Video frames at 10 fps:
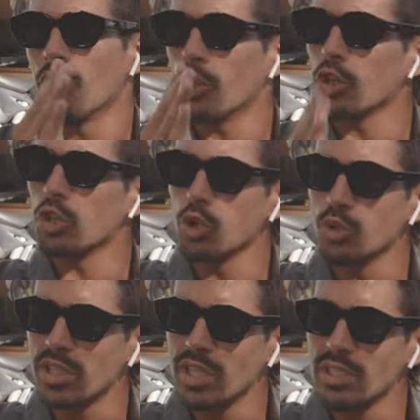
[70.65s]
the
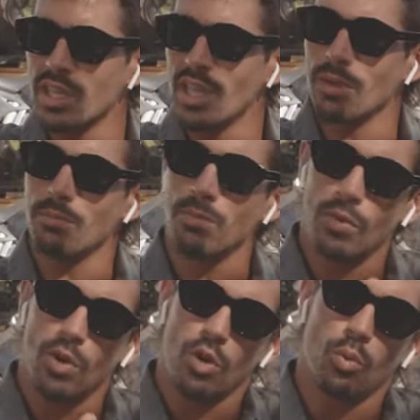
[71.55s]
losing team
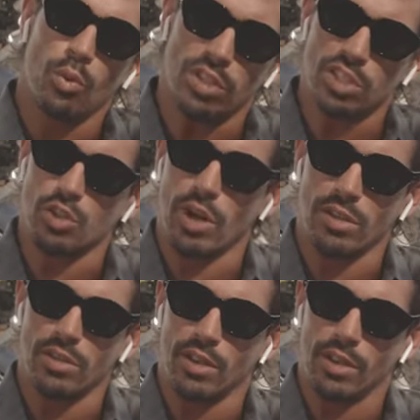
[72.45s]
went
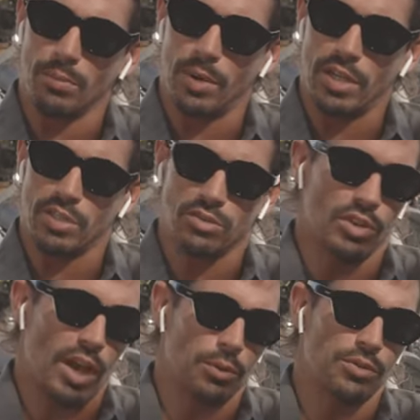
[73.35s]
straight to the elimination.
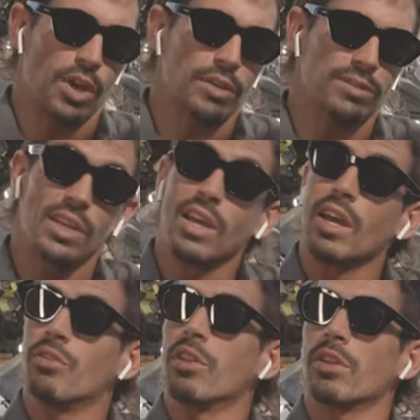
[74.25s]
So that was us.
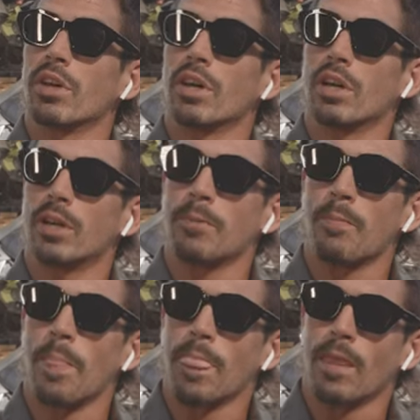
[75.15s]
Then the
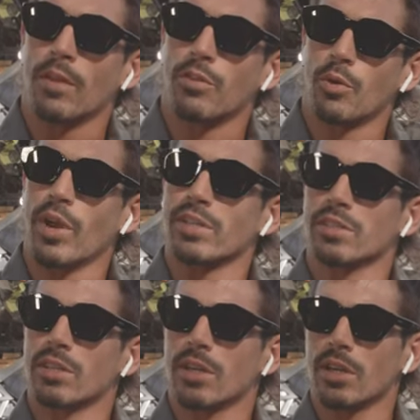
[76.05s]
the
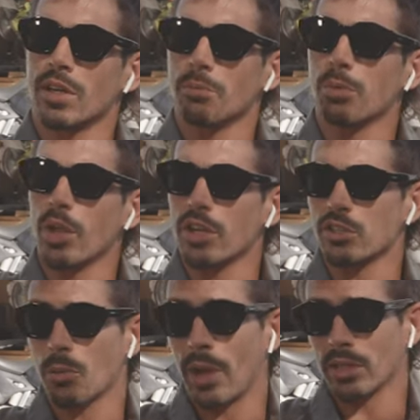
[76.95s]
rest of the
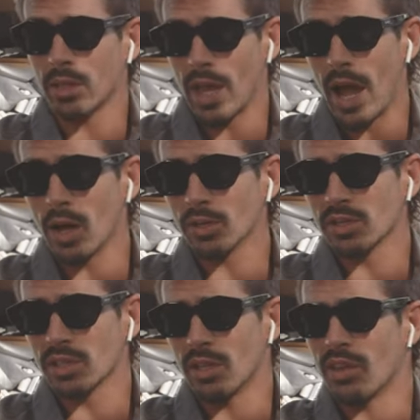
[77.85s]
players go back to the
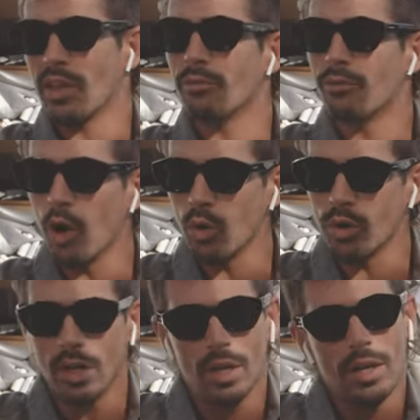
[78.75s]
house. They vote.